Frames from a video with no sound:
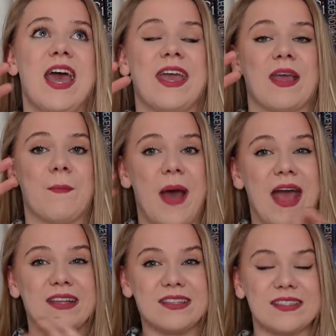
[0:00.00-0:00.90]
a
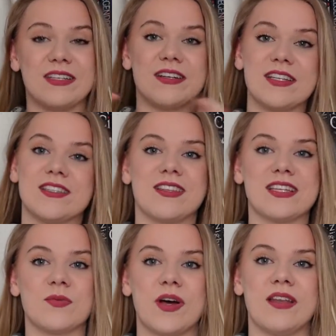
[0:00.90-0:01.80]
companion series to
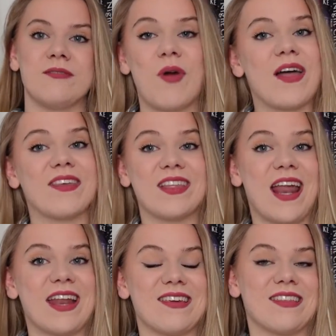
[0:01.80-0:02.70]
this one, rather than
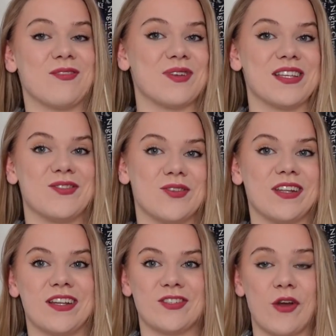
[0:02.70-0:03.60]
anything that really stood
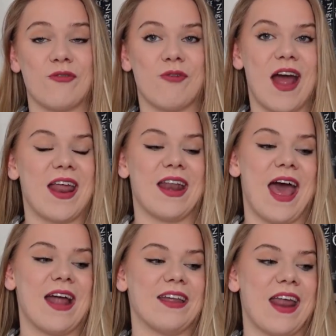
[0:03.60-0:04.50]
in its own right and
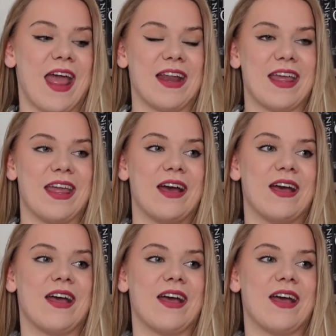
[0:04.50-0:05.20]
added any